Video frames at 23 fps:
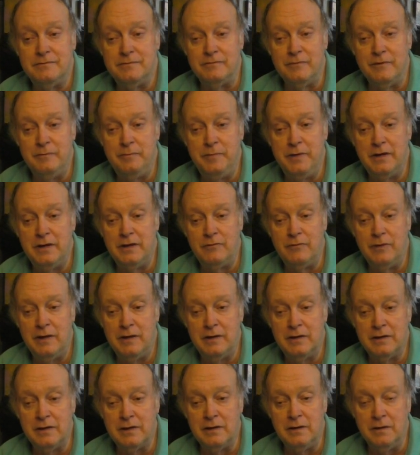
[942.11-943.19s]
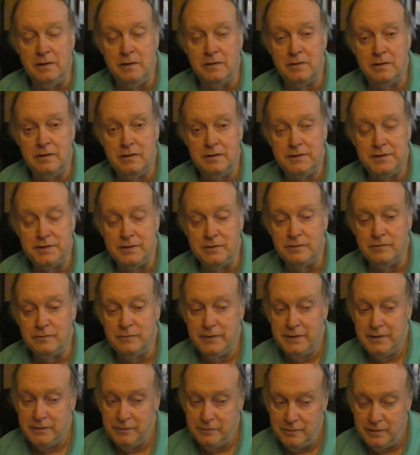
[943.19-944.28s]
We've been around a little longer, so
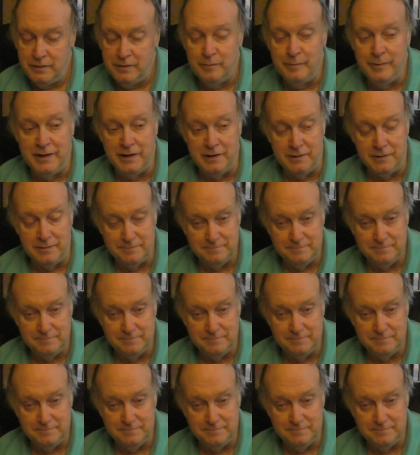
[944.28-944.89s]
we do know better.